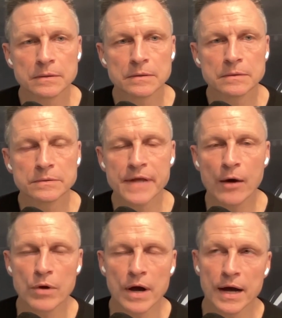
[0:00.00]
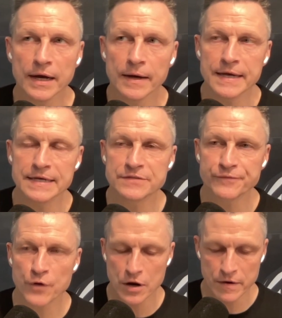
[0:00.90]
Now, as
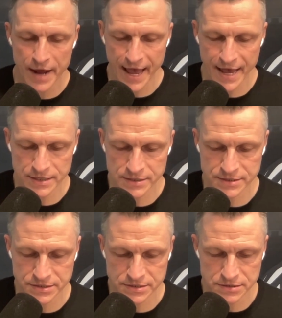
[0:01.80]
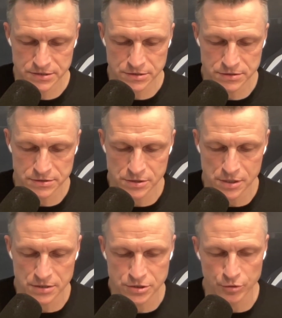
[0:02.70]
far as
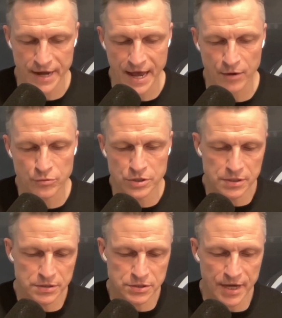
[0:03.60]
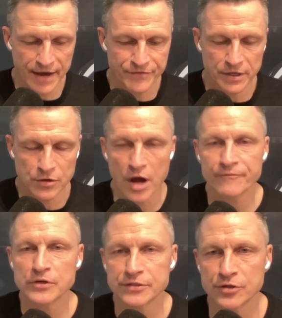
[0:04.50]
so now you have the
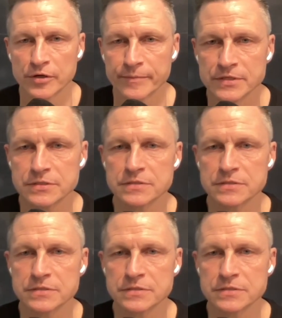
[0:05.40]
conference tournaments,